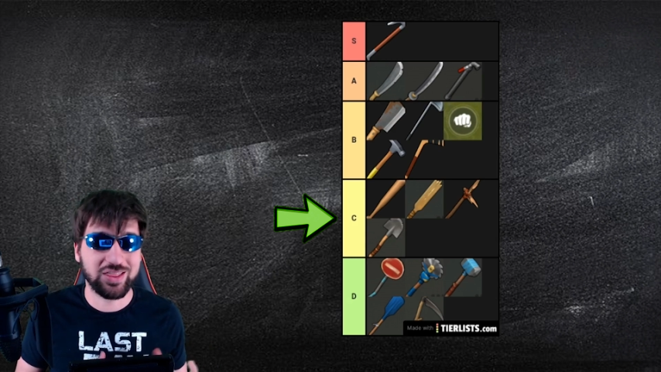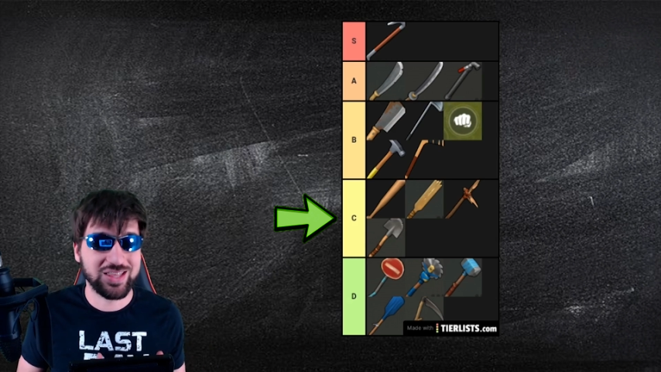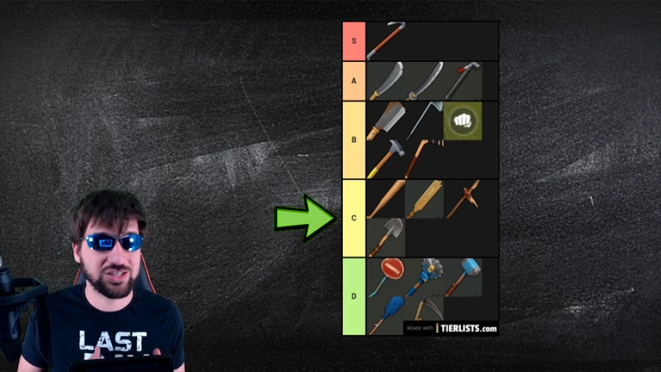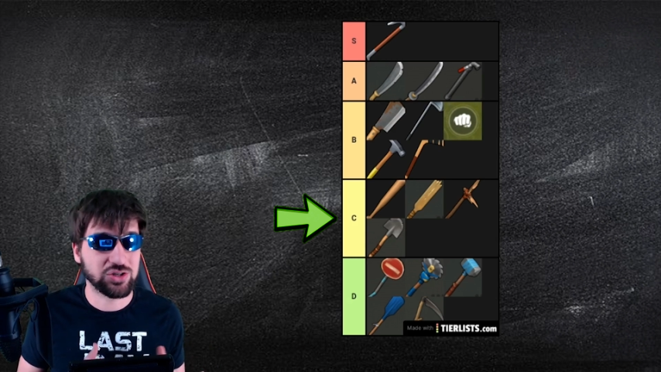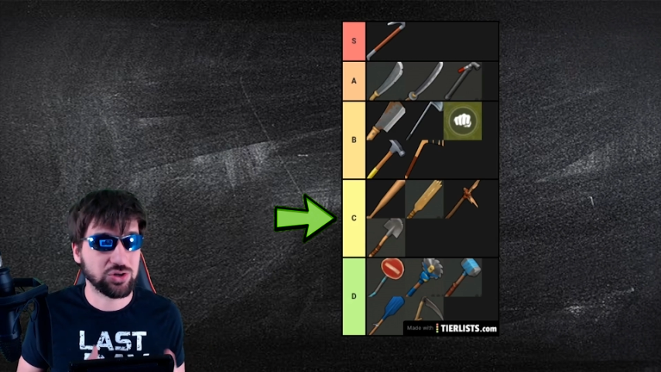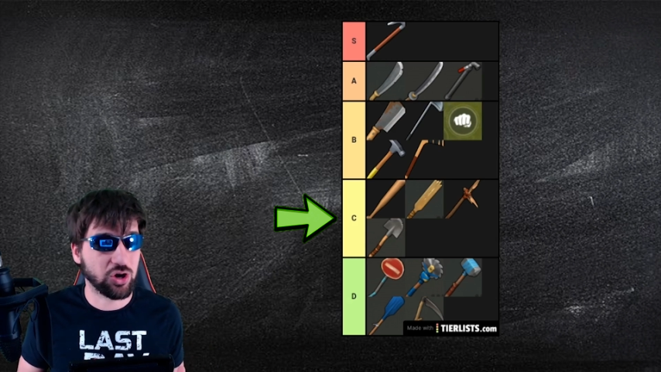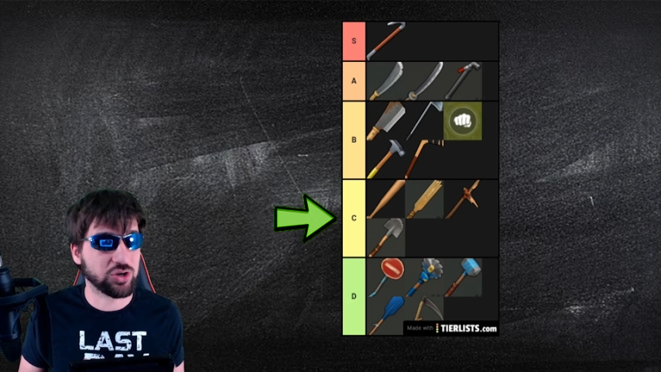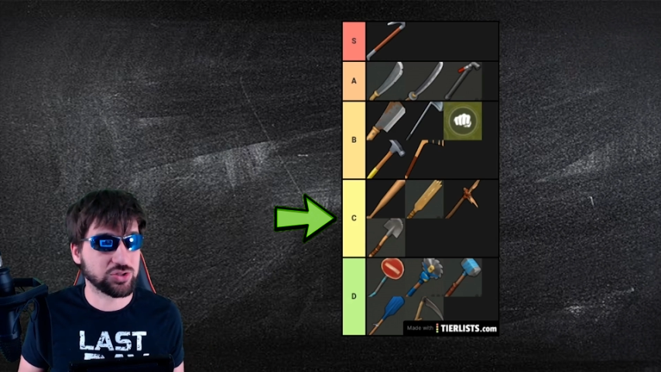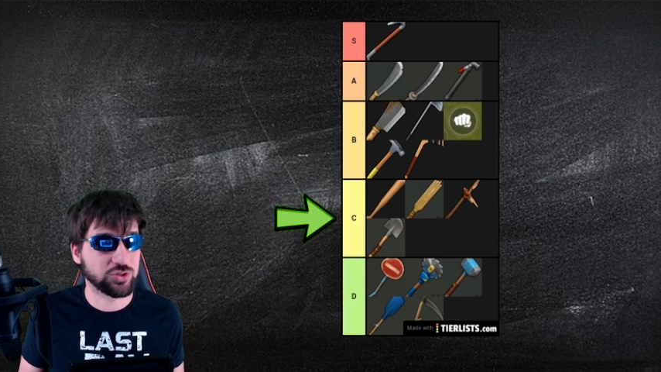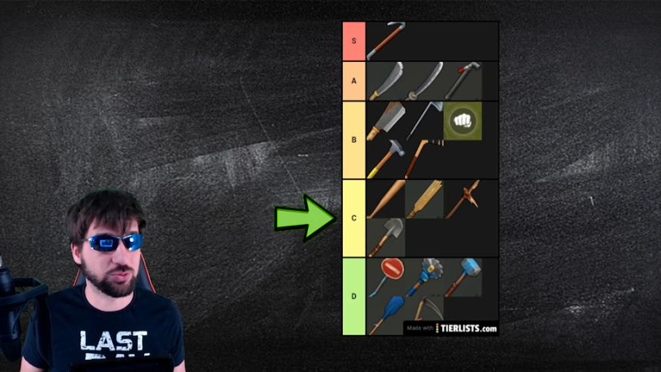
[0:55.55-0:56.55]
These are
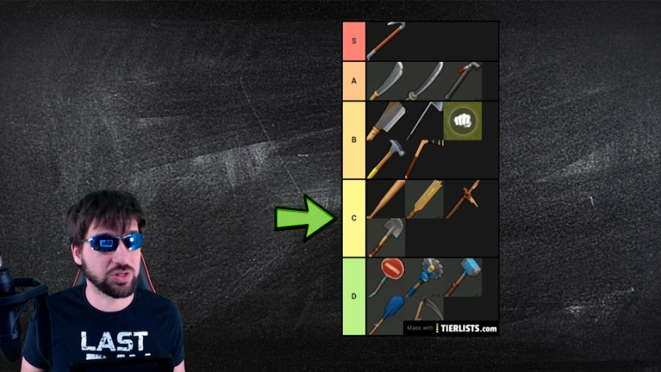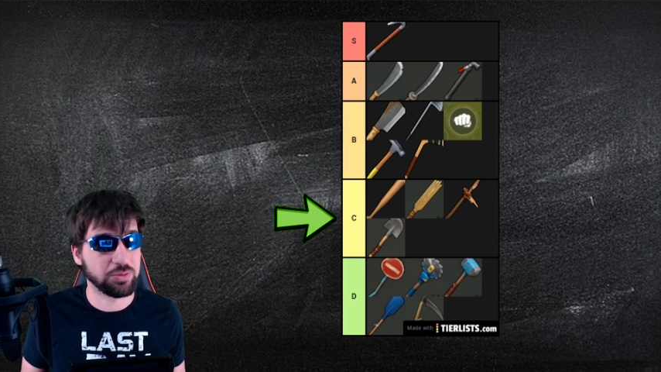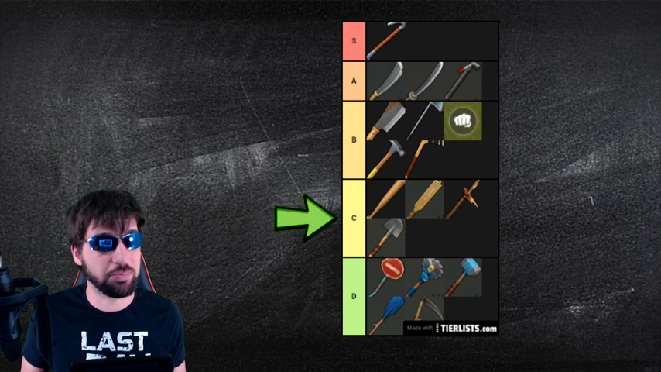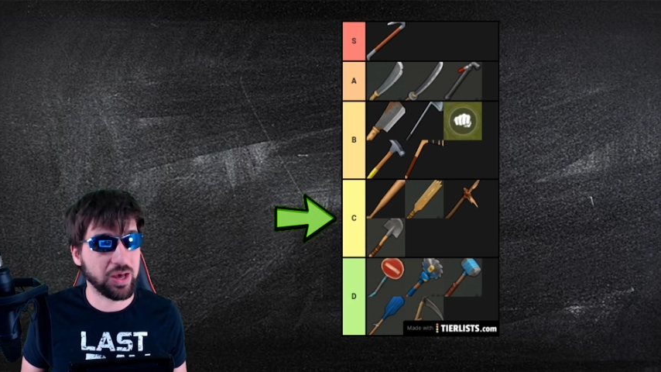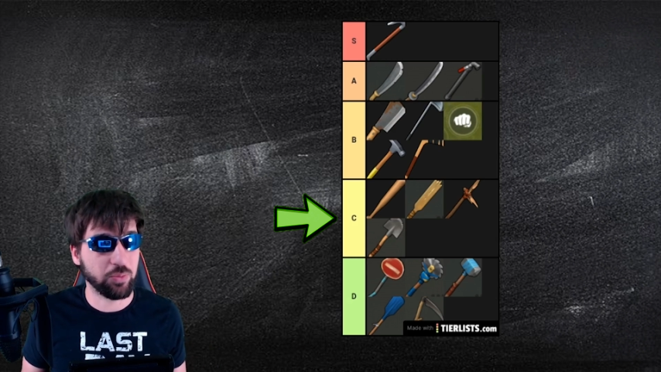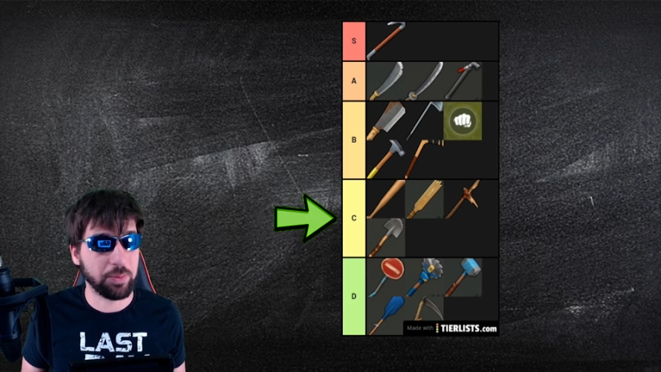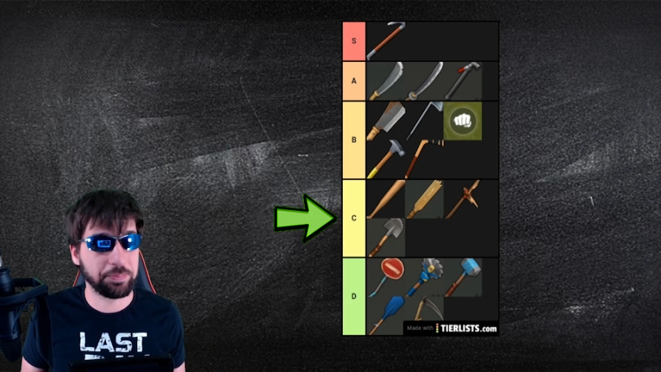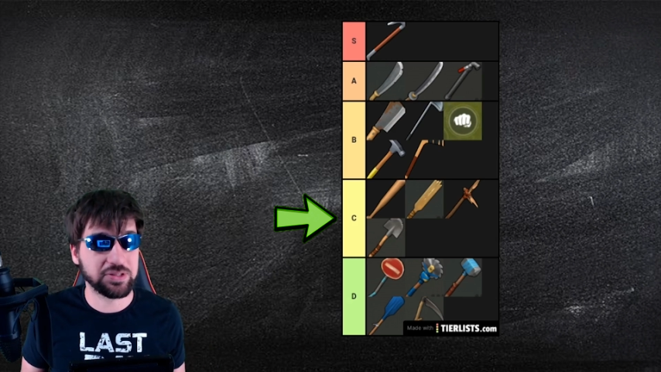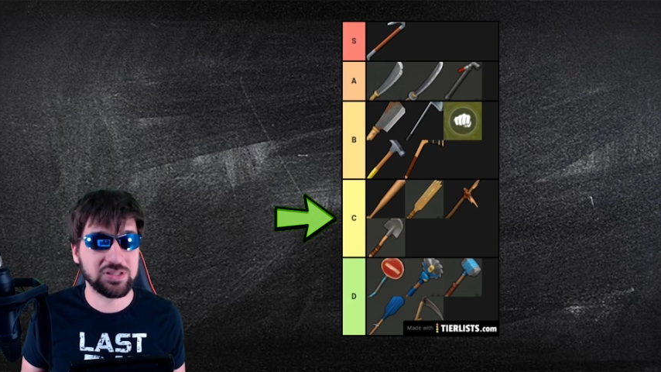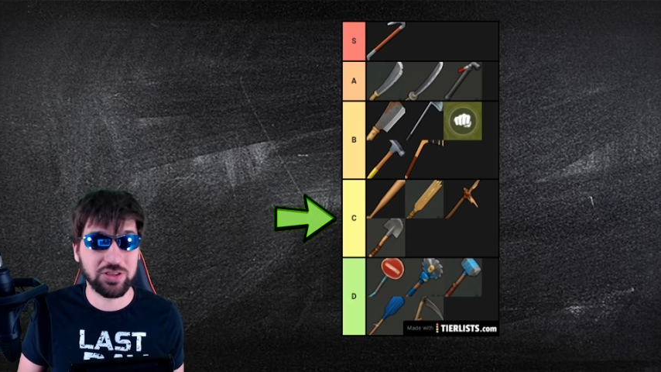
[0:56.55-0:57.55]
also really bad weapons.